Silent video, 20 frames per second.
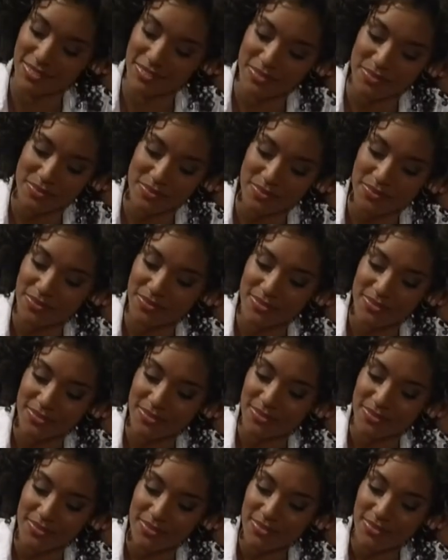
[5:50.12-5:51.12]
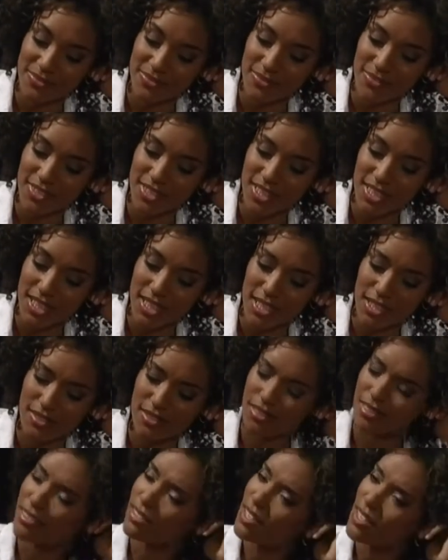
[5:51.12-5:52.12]
at all. It
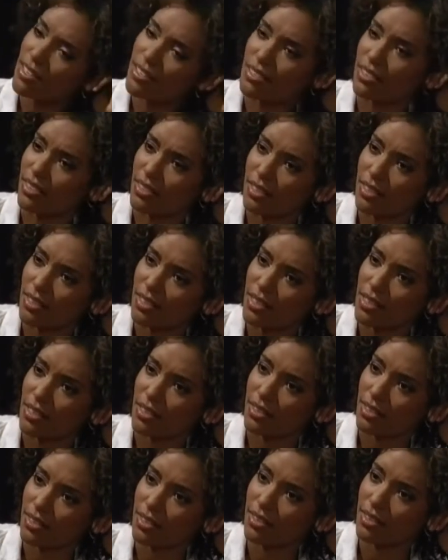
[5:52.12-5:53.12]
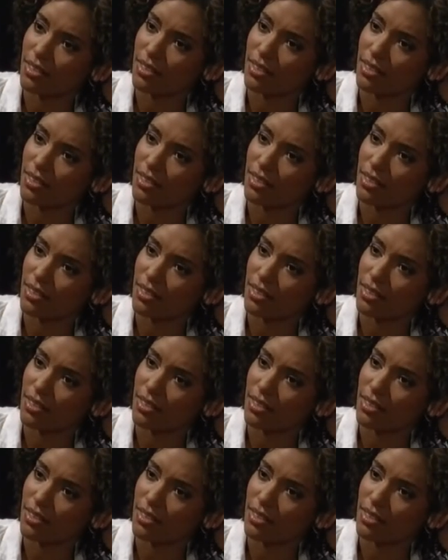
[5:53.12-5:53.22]
doesn't, huh?